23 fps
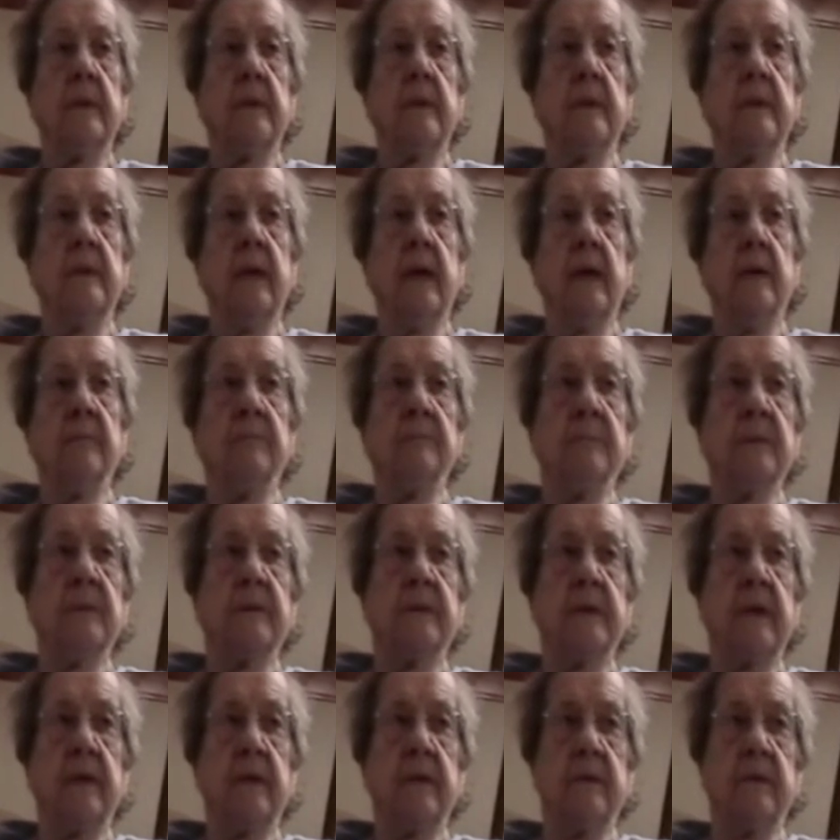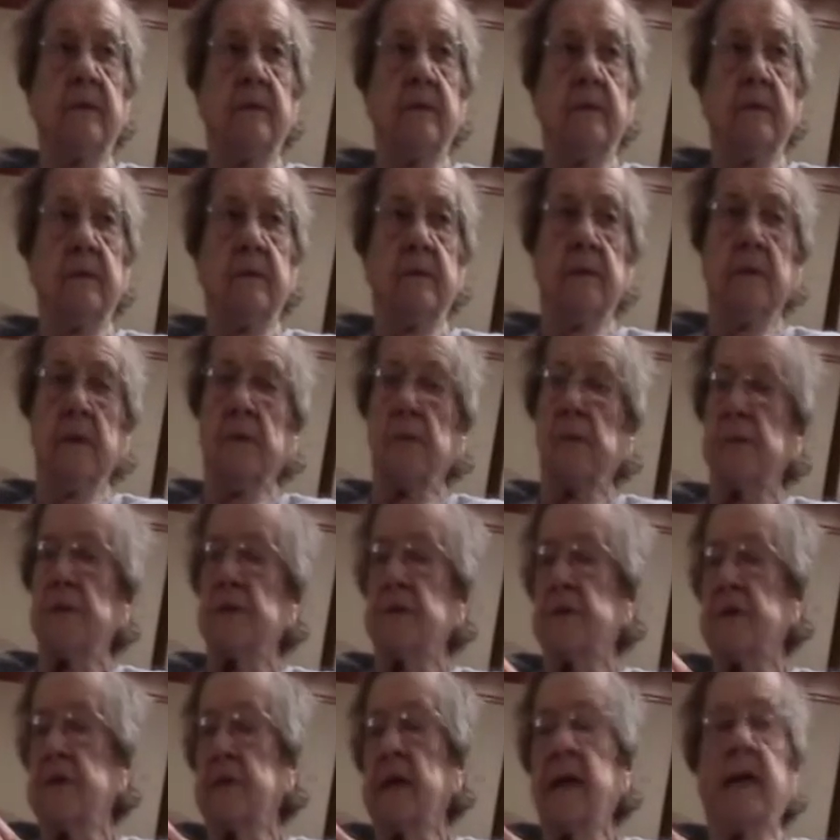yeah, but it was
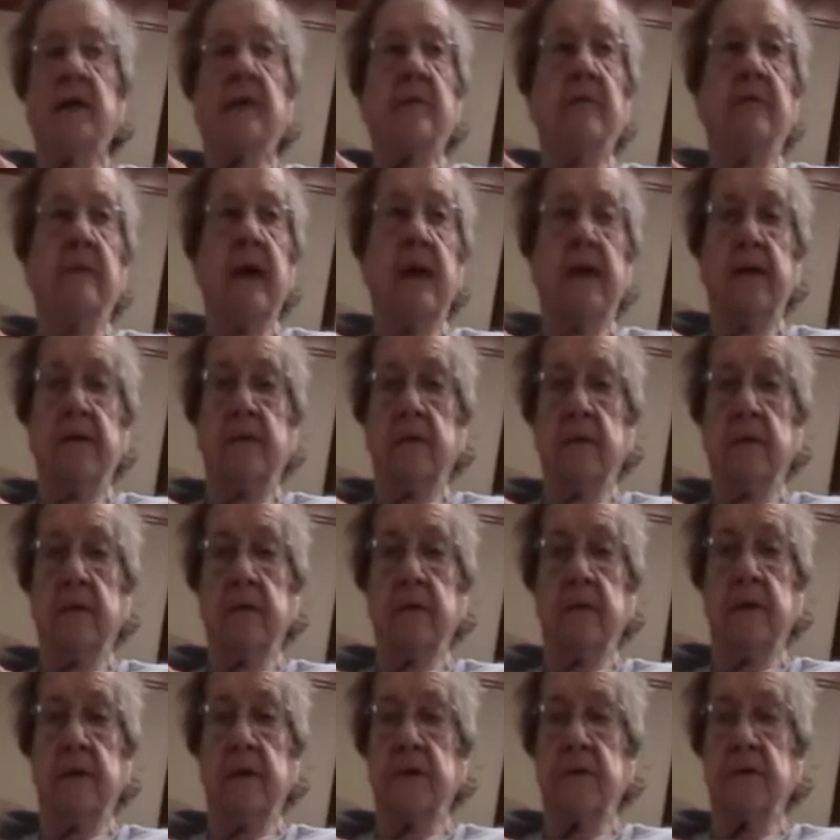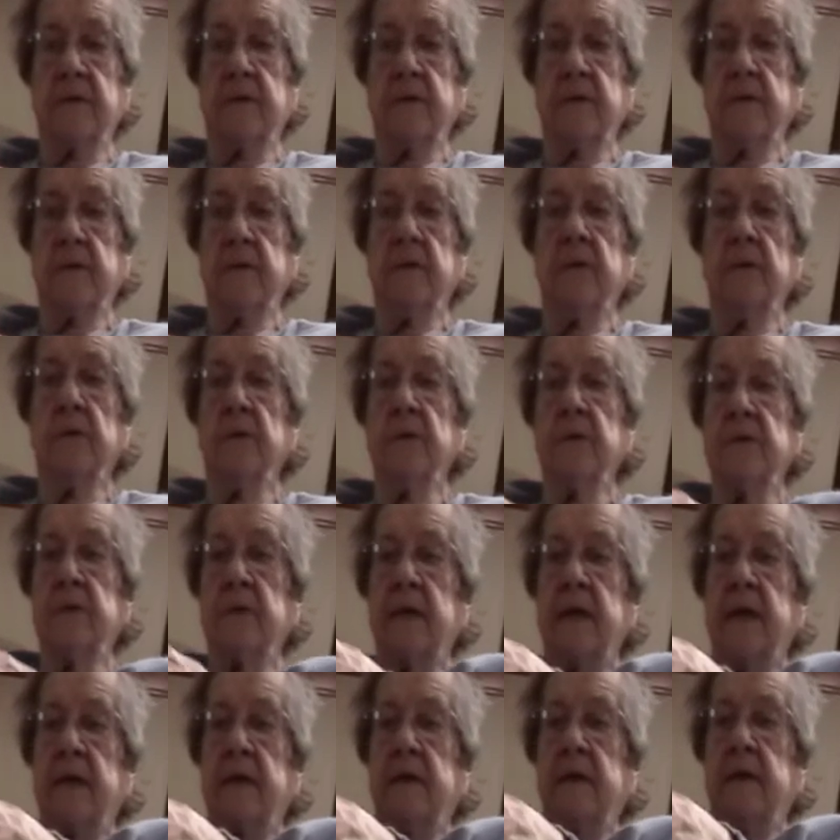just like a flat disc, you know, just
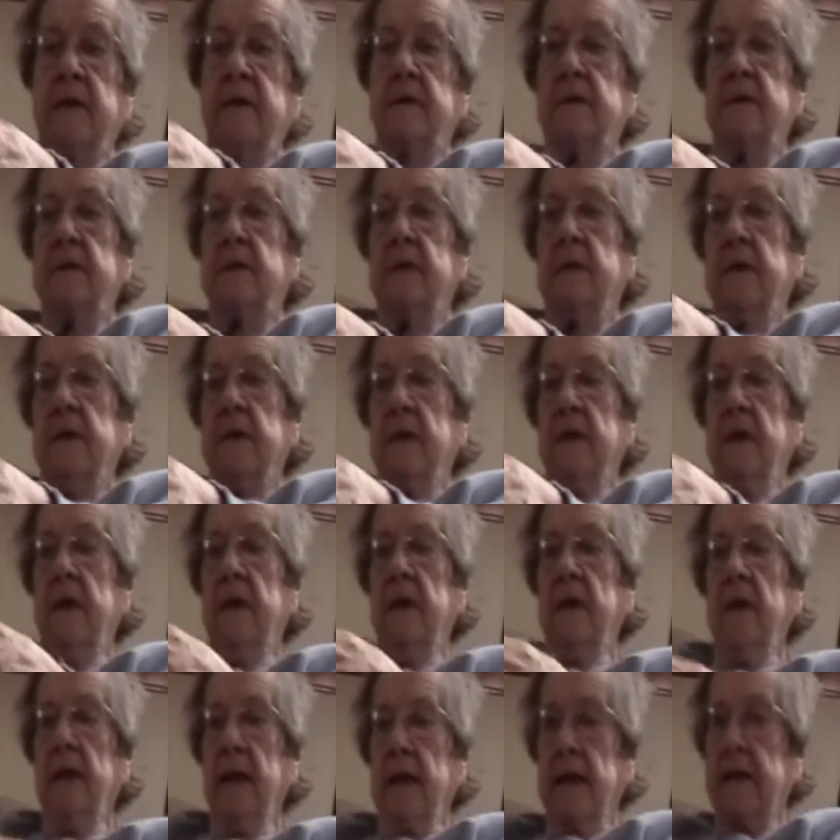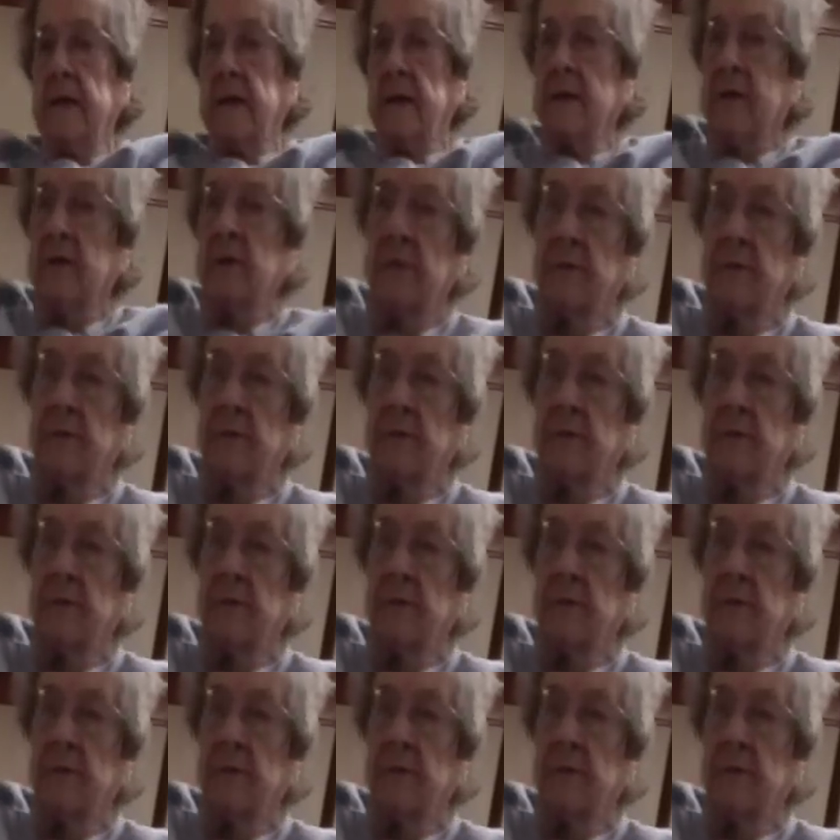like this, like a